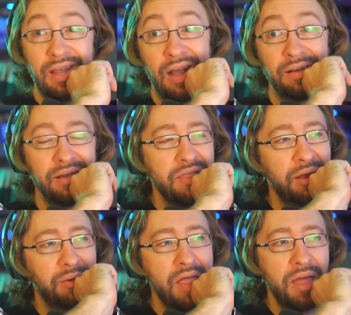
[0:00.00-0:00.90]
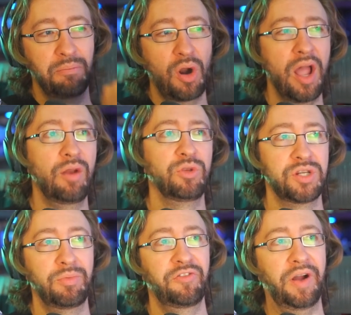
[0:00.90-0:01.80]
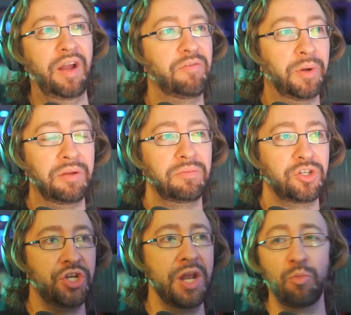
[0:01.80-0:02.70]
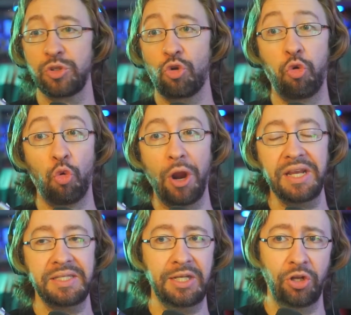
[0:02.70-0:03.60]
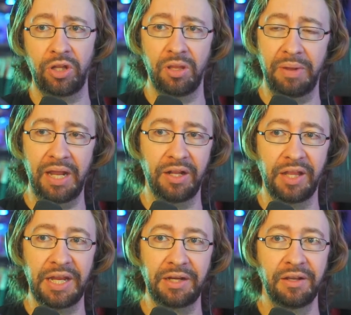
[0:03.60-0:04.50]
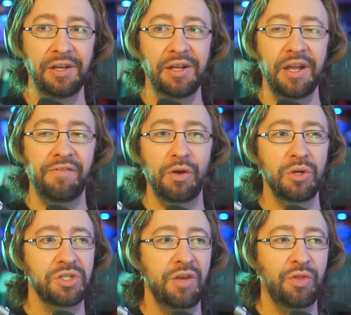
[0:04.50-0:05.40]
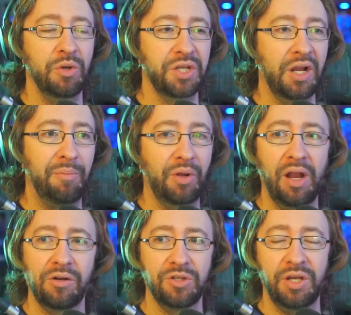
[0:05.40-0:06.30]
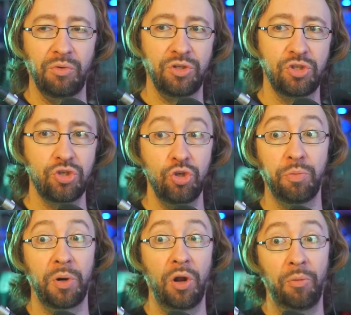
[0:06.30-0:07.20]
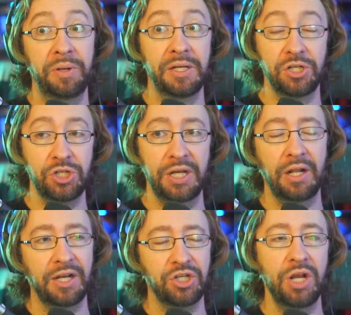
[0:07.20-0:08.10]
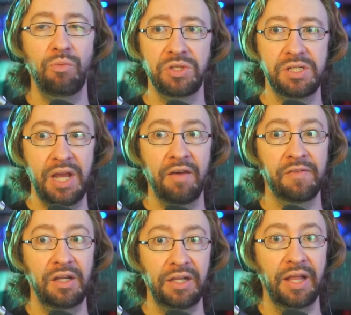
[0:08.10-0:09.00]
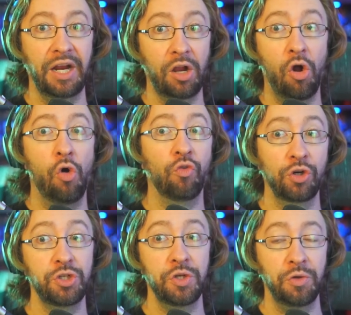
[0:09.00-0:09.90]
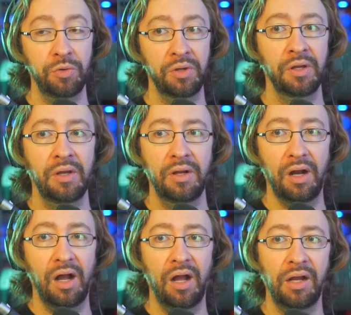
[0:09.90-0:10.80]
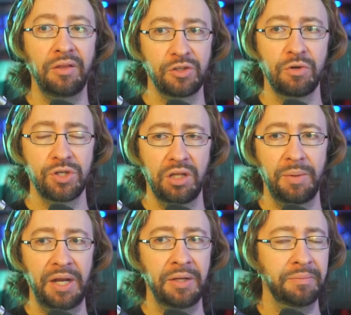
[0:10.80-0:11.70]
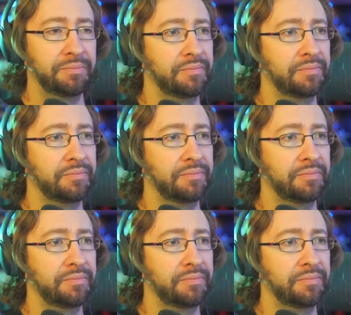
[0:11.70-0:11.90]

Yeah, and then and then Brian was number five, but Jin was crazy good in the beta. Like if there was if yeah. there was a couple characters that were super OP as shit, like Jin was definitely like overtuned uh, in this version of the beta.